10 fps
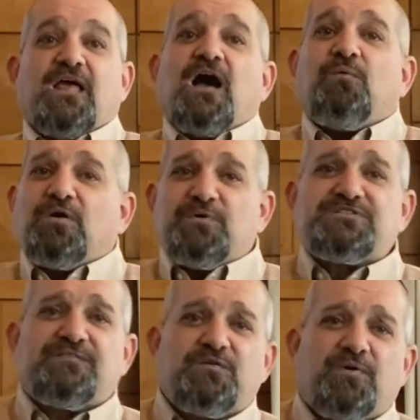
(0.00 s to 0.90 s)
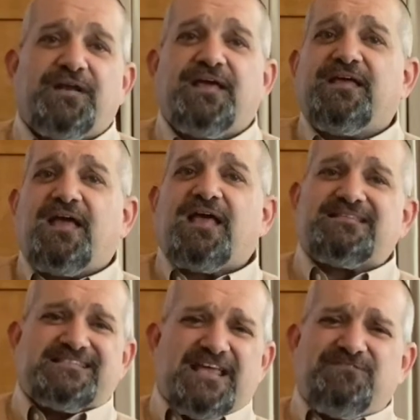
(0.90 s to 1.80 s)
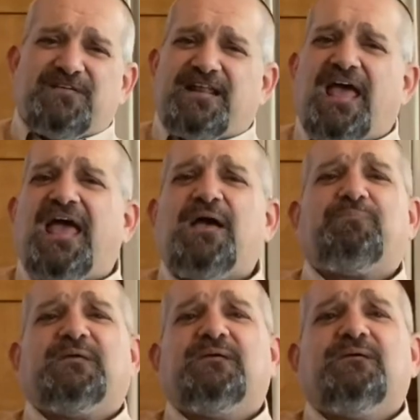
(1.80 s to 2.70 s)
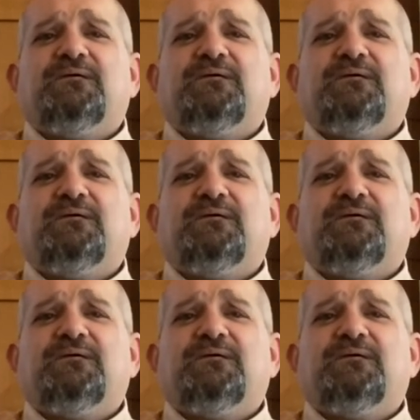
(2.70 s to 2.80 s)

I want to wish everyone a safe and happy